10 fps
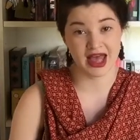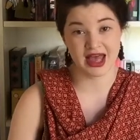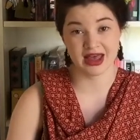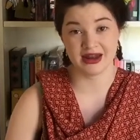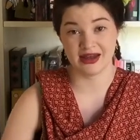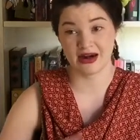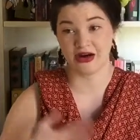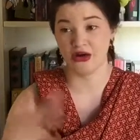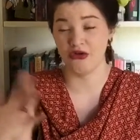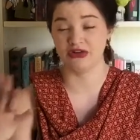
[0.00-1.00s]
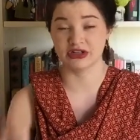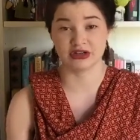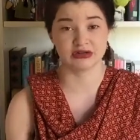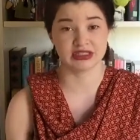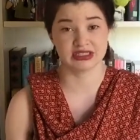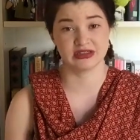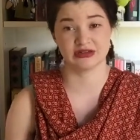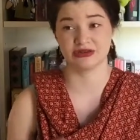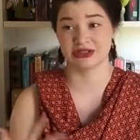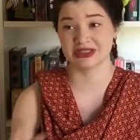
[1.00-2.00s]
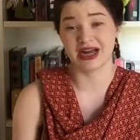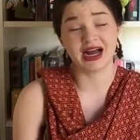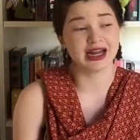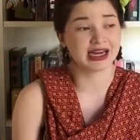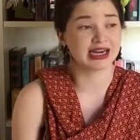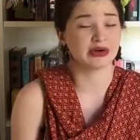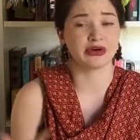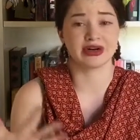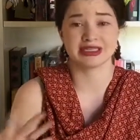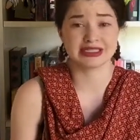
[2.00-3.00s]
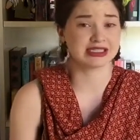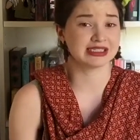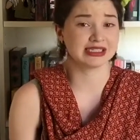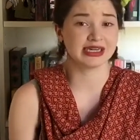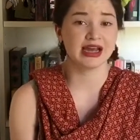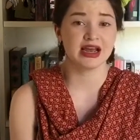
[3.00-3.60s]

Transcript: in that are overdosing or dying or addicted